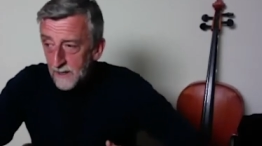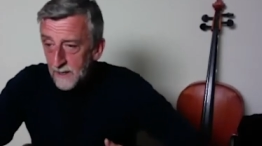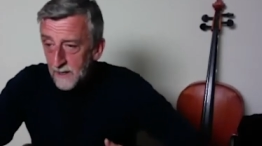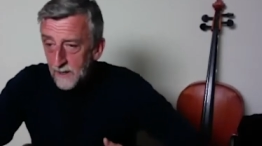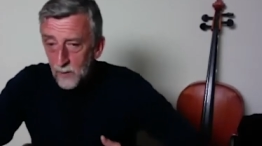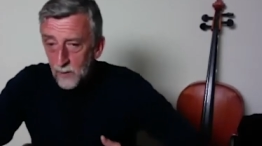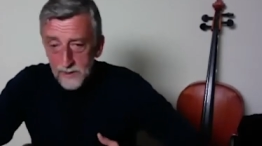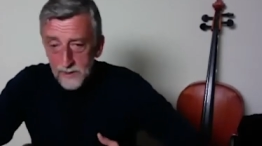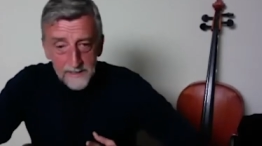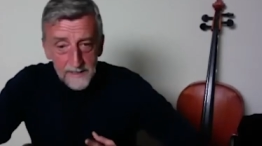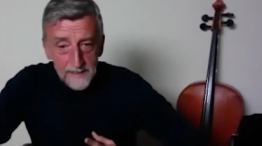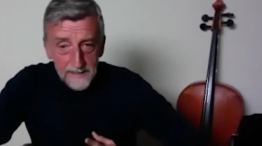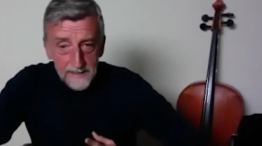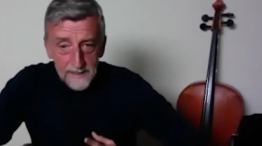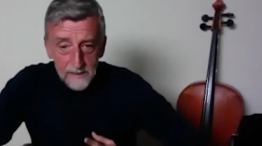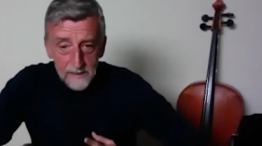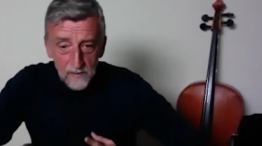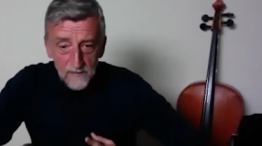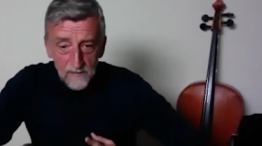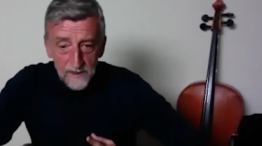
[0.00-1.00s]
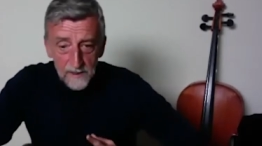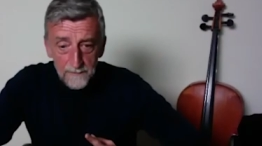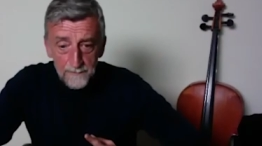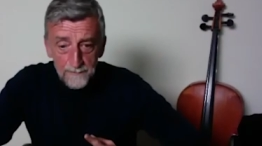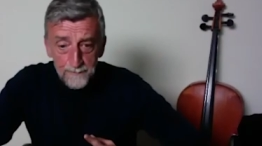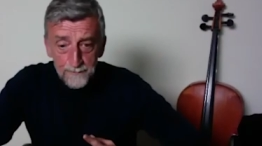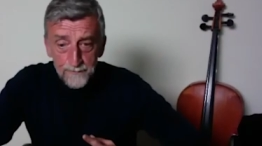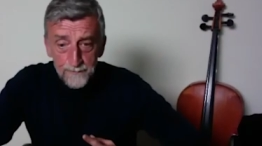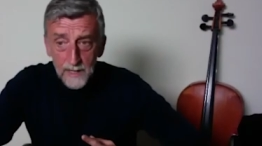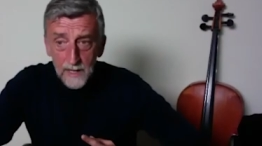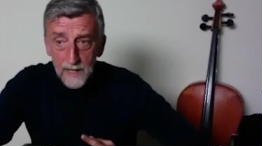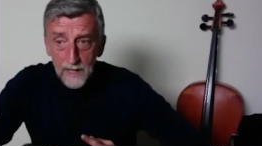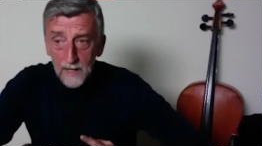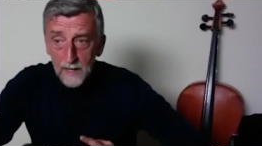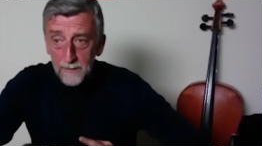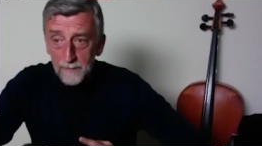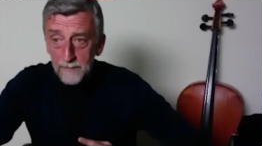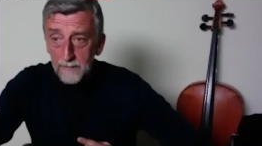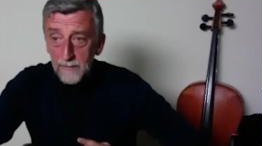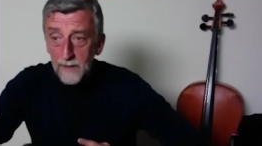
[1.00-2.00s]
once this is over.
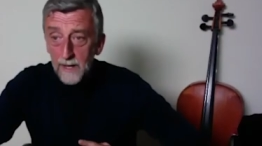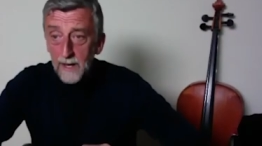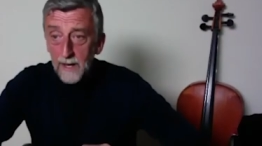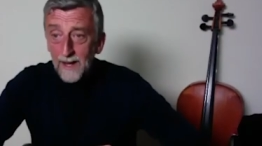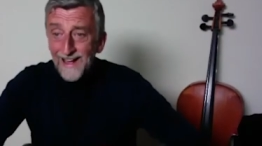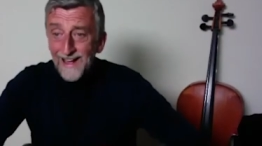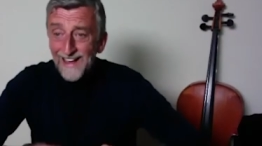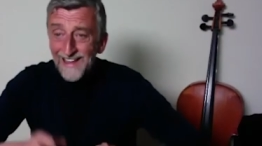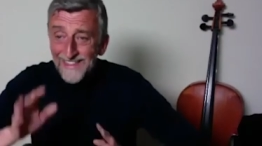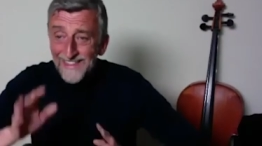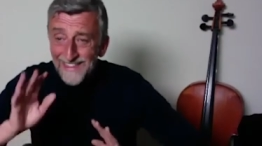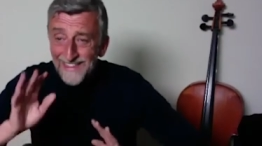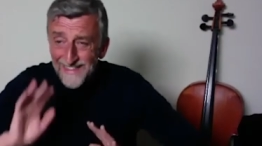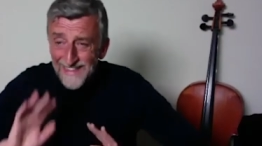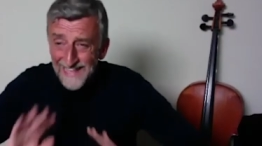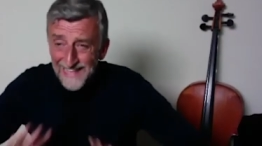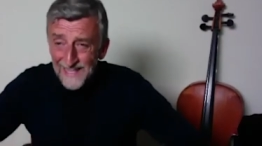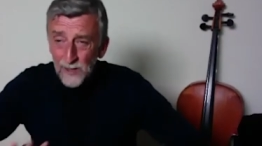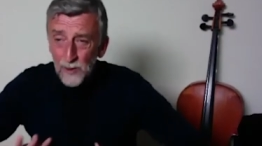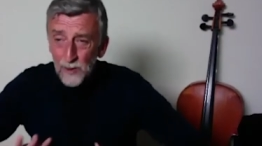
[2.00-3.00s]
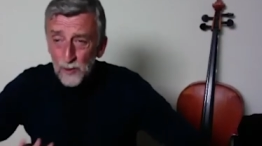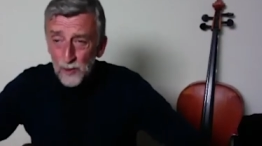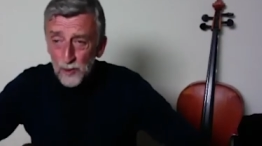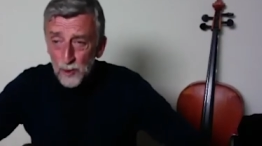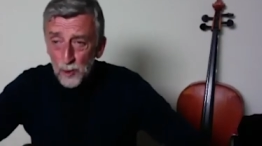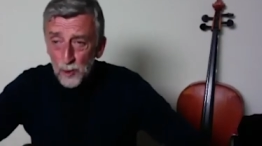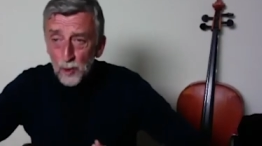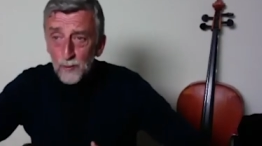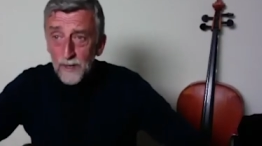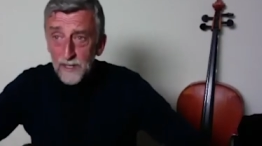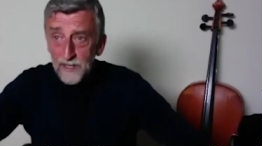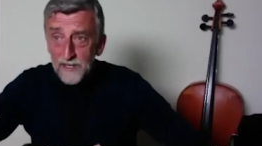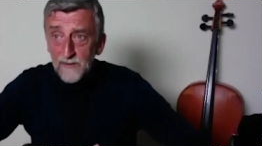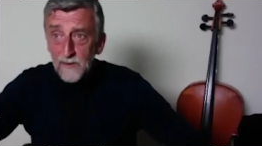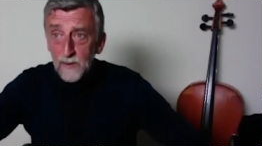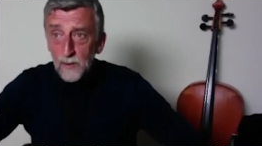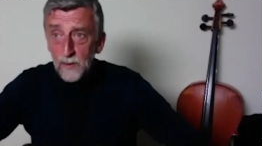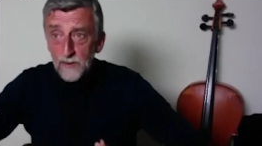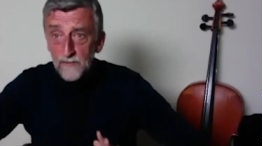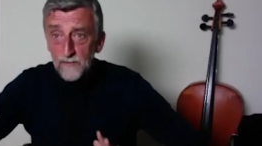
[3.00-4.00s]
Um, thank you so much,
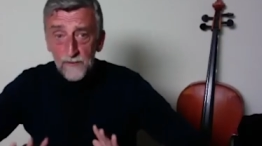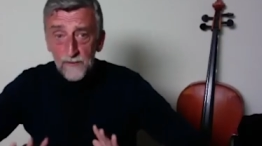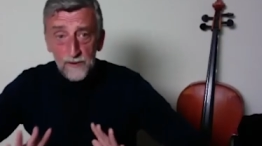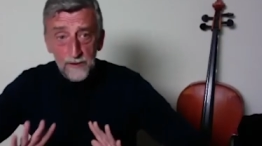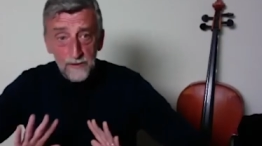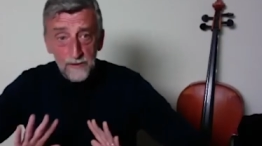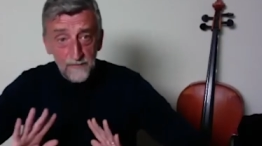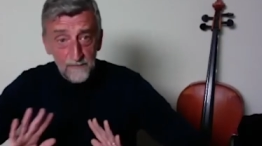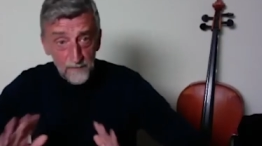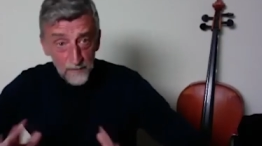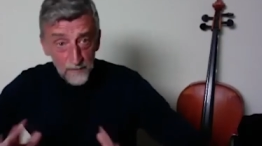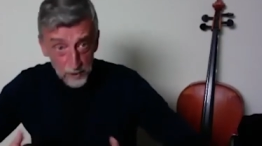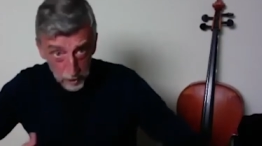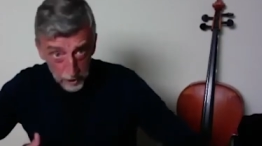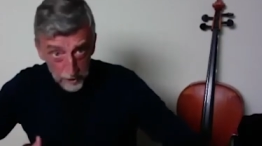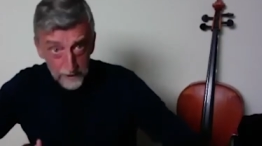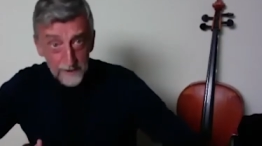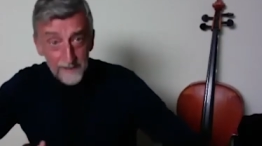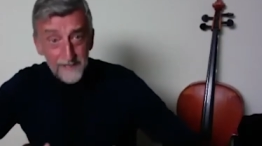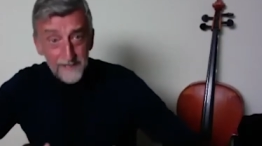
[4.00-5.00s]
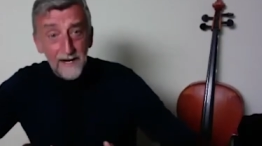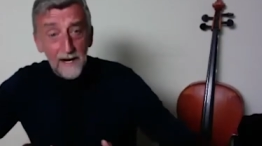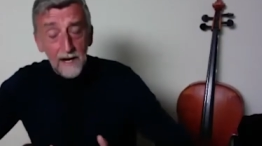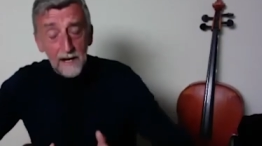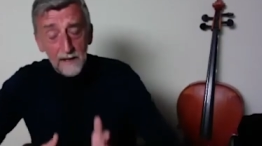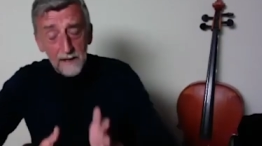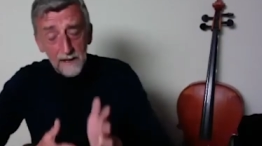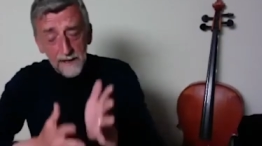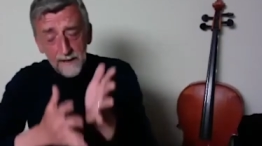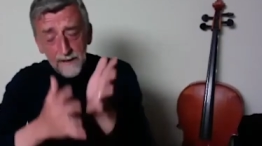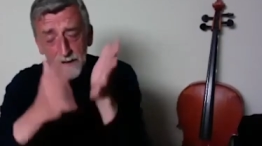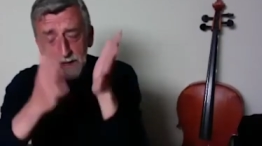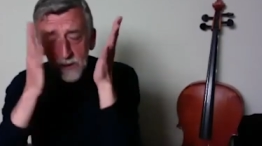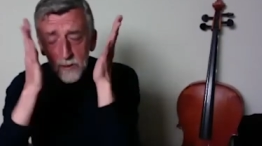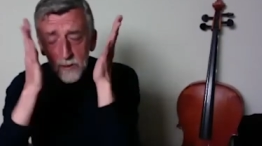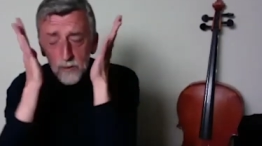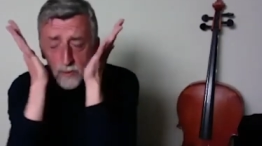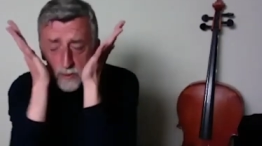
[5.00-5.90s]
everyone, for, for joining us. Harley, thank you